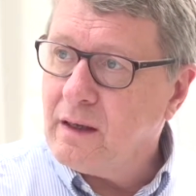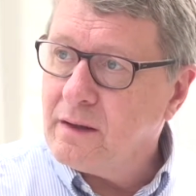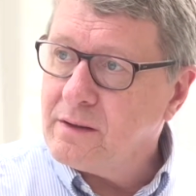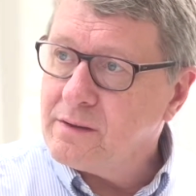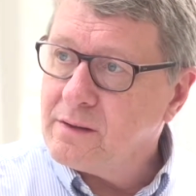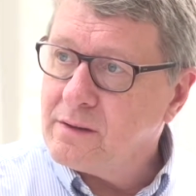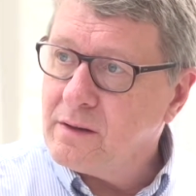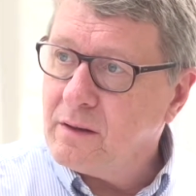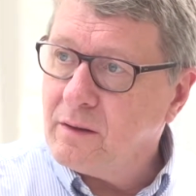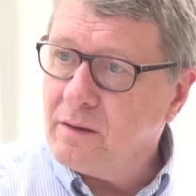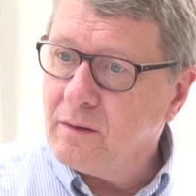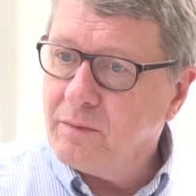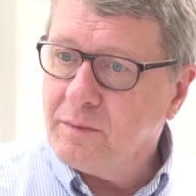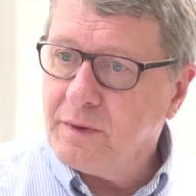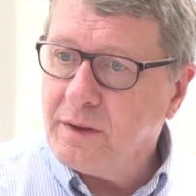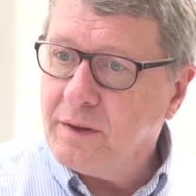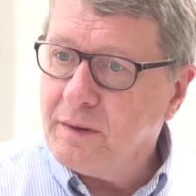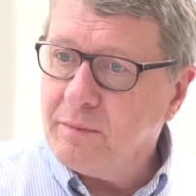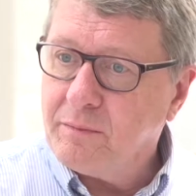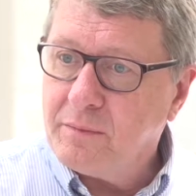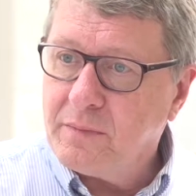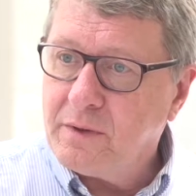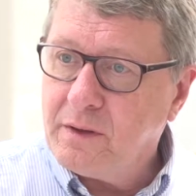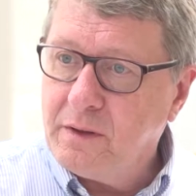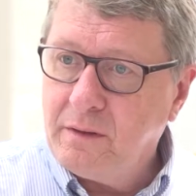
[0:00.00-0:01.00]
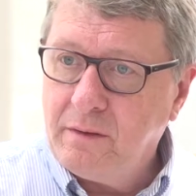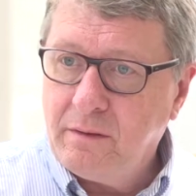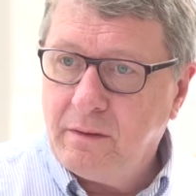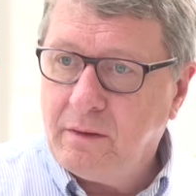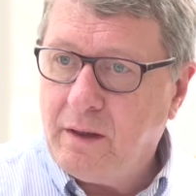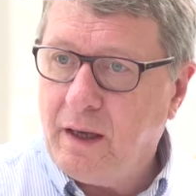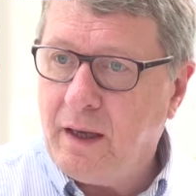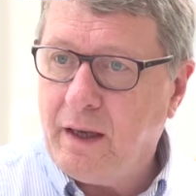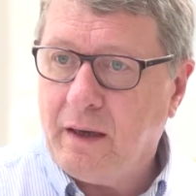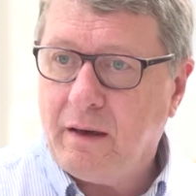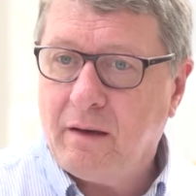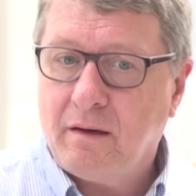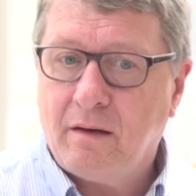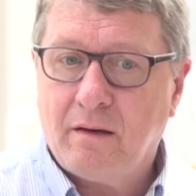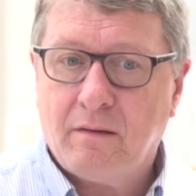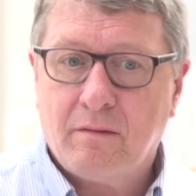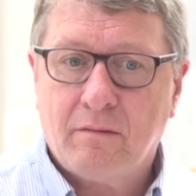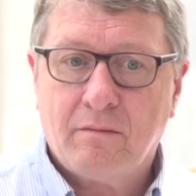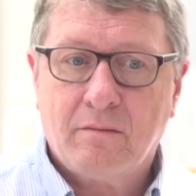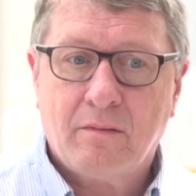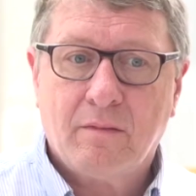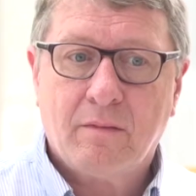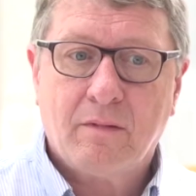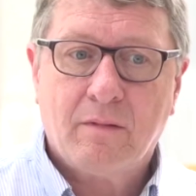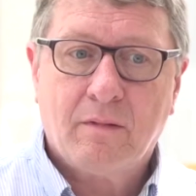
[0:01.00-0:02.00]
So we take
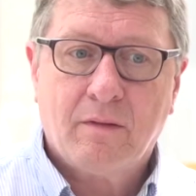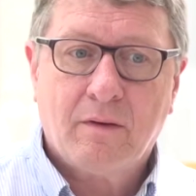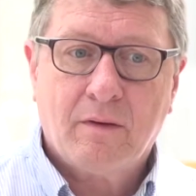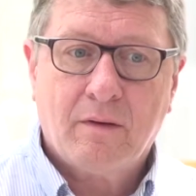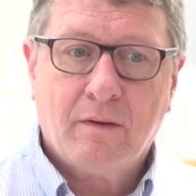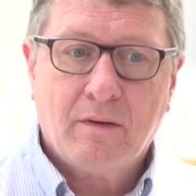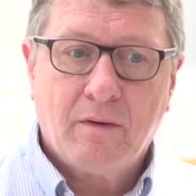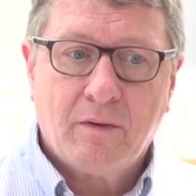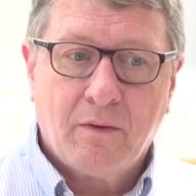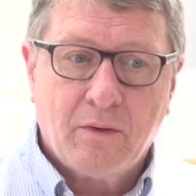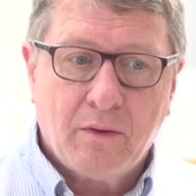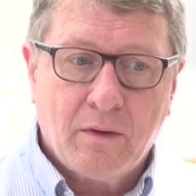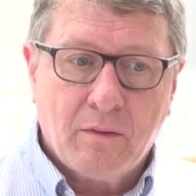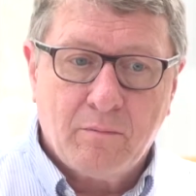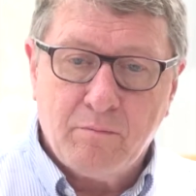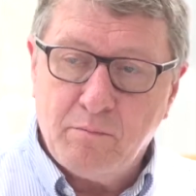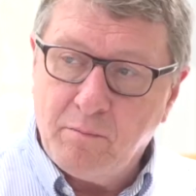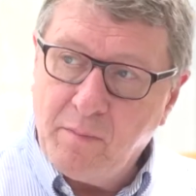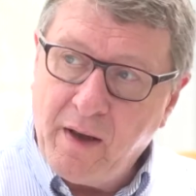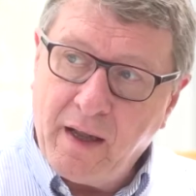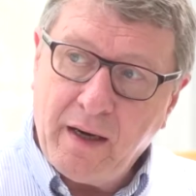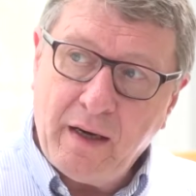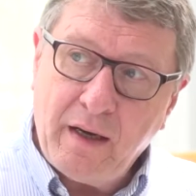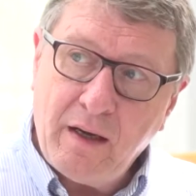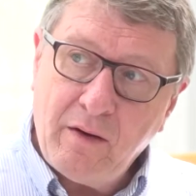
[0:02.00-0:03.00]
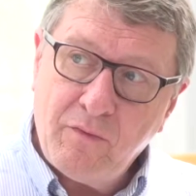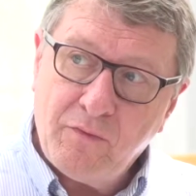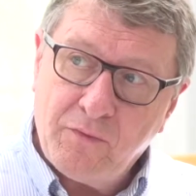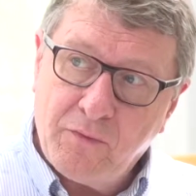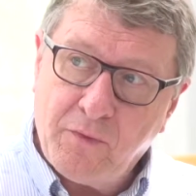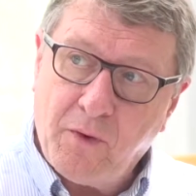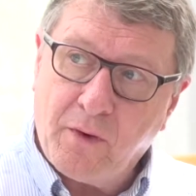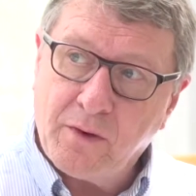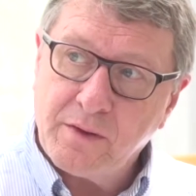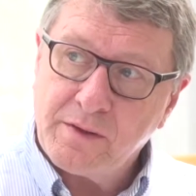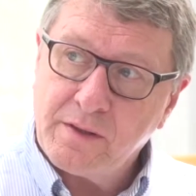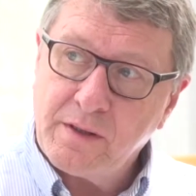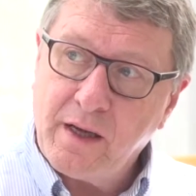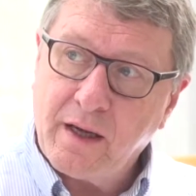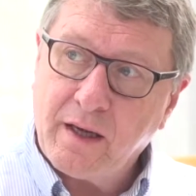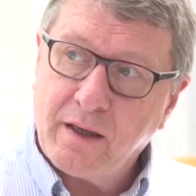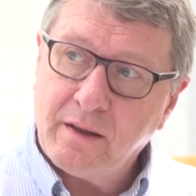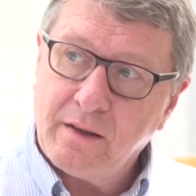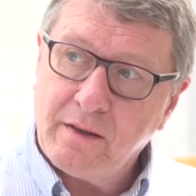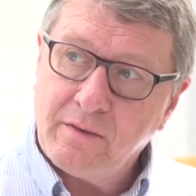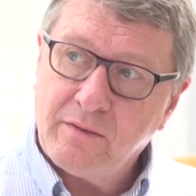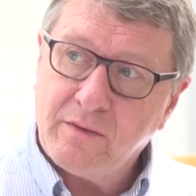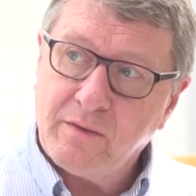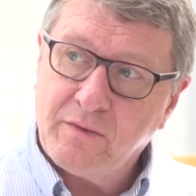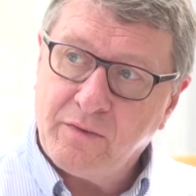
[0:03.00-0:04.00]
many false
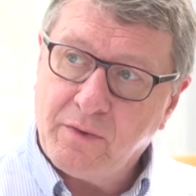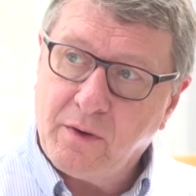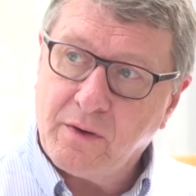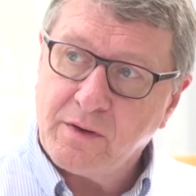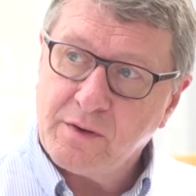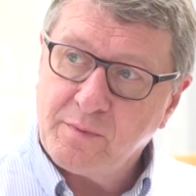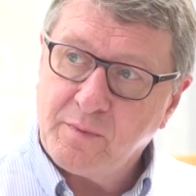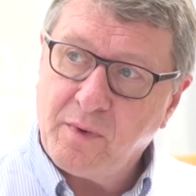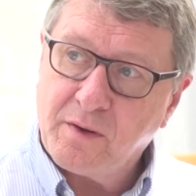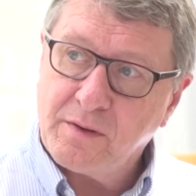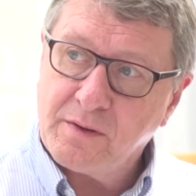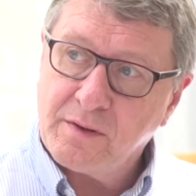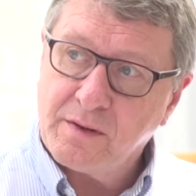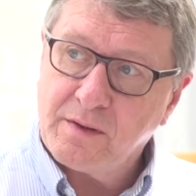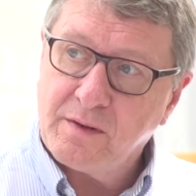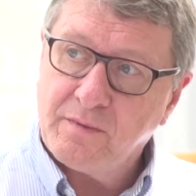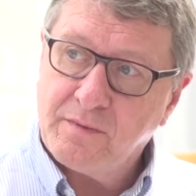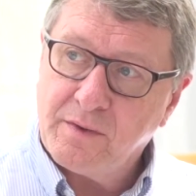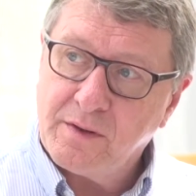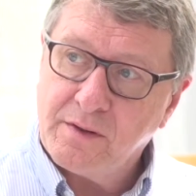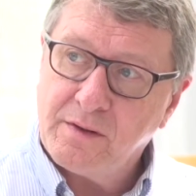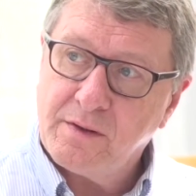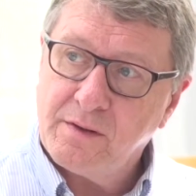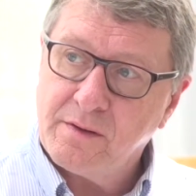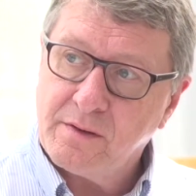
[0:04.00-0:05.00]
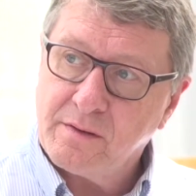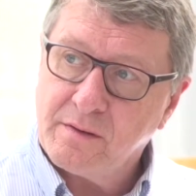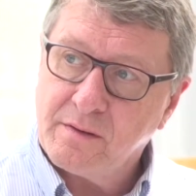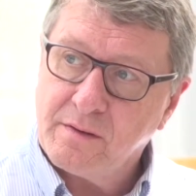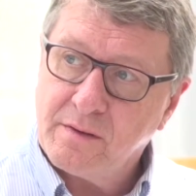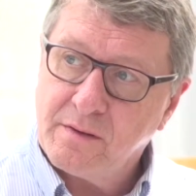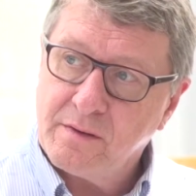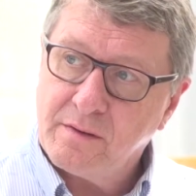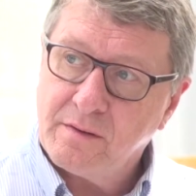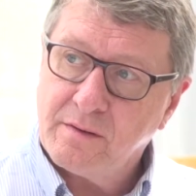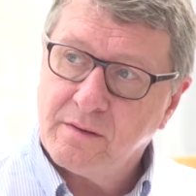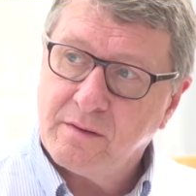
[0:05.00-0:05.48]
negative and false positive decisions.